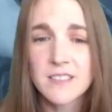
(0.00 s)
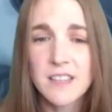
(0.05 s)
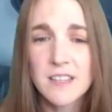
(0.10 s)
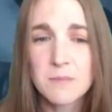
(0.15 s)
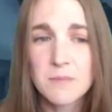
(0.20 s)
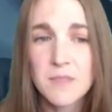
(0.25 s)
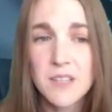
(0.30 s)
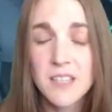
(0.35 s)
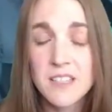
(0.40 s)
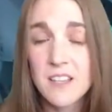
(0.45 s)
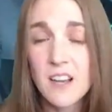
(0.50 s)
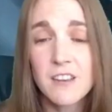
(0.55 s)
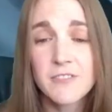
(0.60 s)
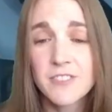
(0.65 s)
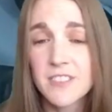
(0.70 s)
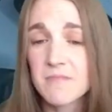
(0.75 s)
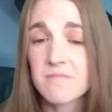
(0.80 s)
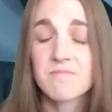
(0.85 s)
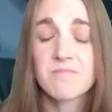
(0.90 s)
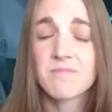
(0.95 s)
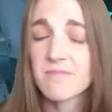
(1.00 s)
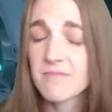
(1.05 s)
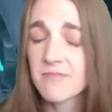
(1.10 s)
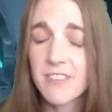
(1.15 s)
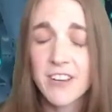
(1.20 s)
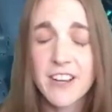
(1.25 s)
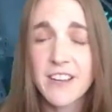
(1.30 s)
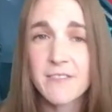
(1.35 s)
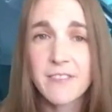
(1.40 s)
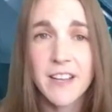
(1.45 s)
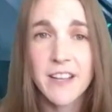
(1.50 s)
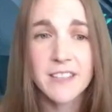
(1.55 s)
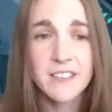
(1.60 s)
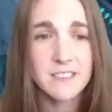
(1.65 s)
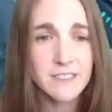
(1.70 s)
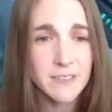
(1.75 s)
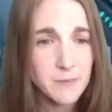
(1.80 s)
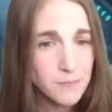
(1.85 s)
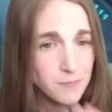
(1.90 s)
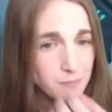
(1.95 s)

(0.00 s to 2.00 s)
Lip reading: often very effective.